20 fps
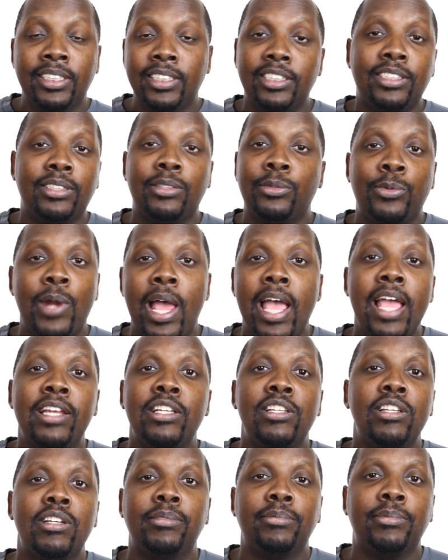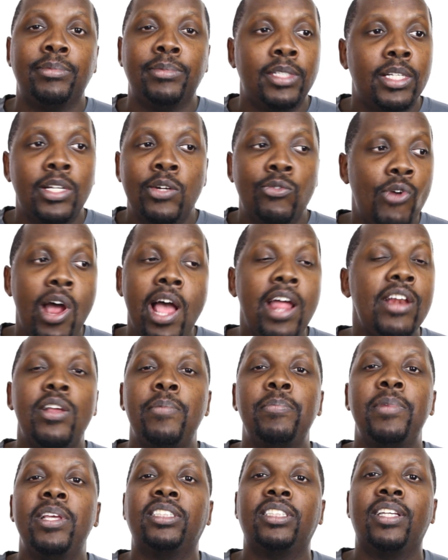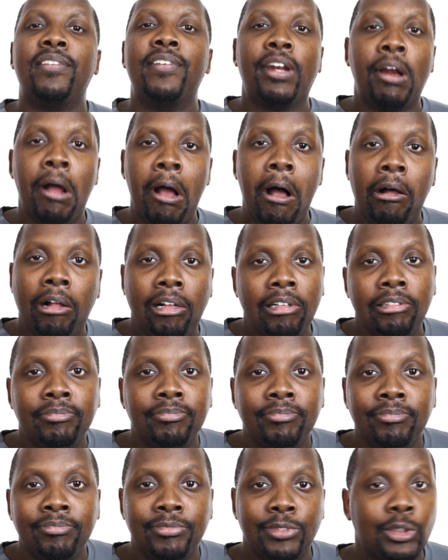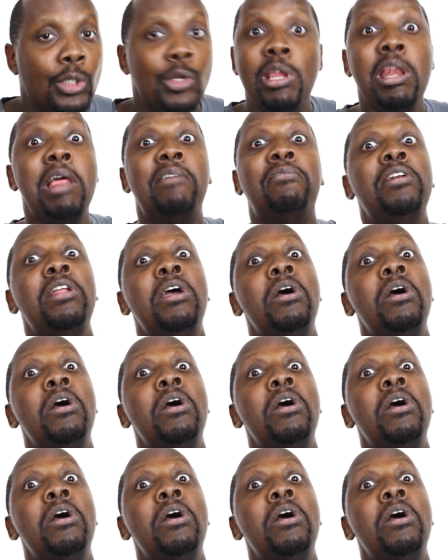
there's a randomness of it all. So you never